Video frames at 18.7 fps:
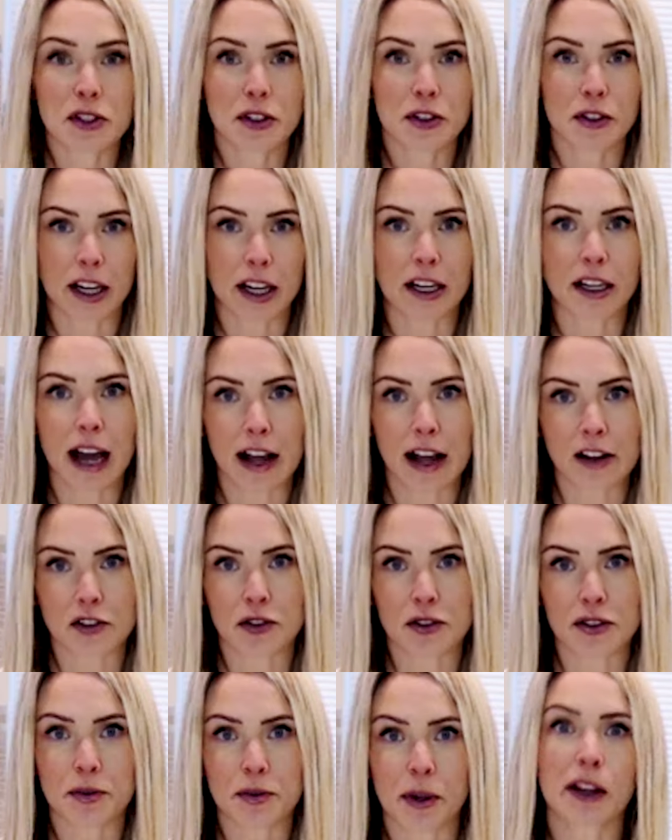are great natural
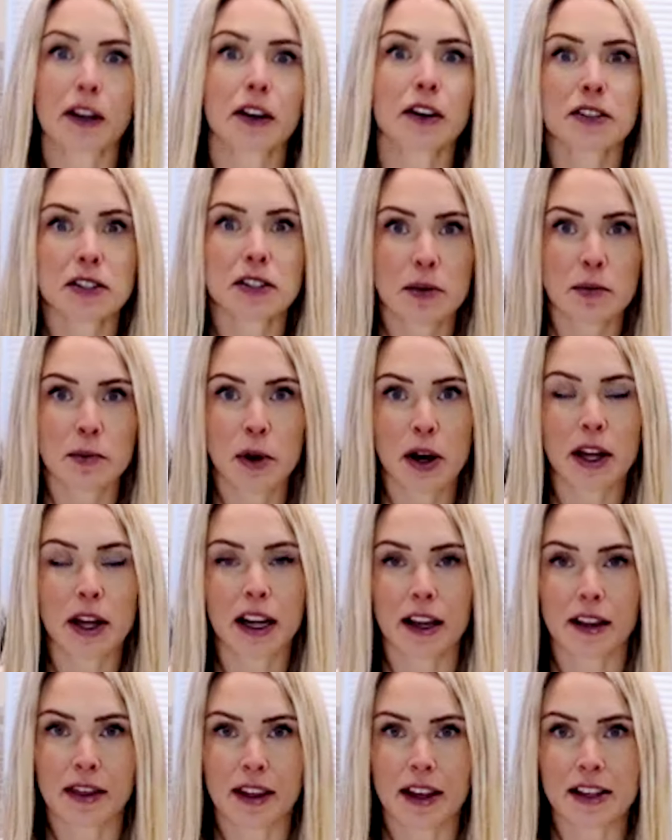sweeteners to put
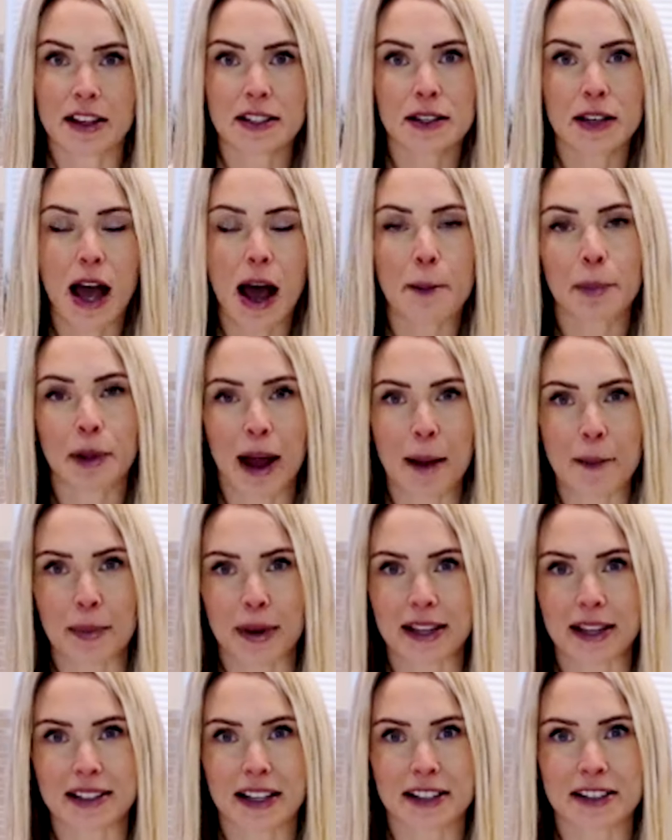in this
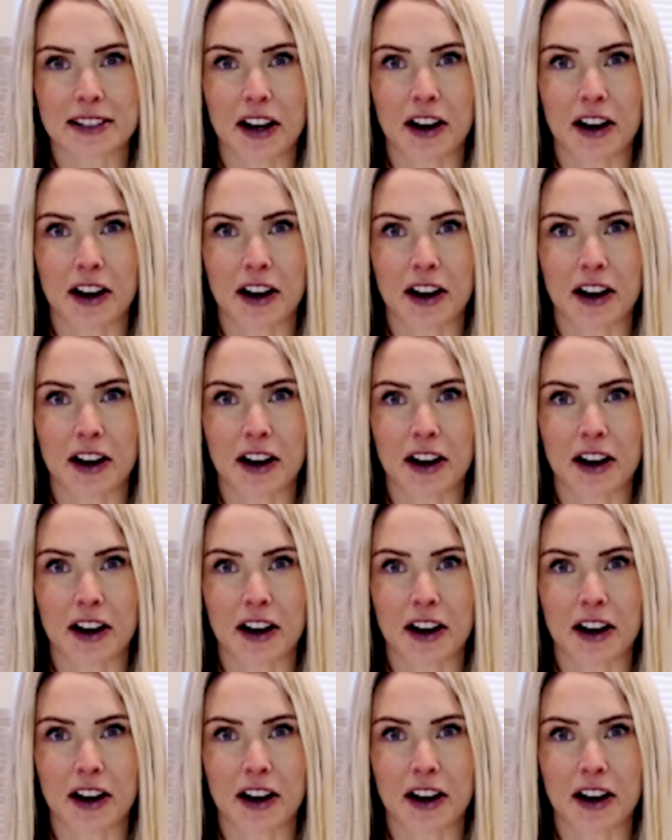plant-based iced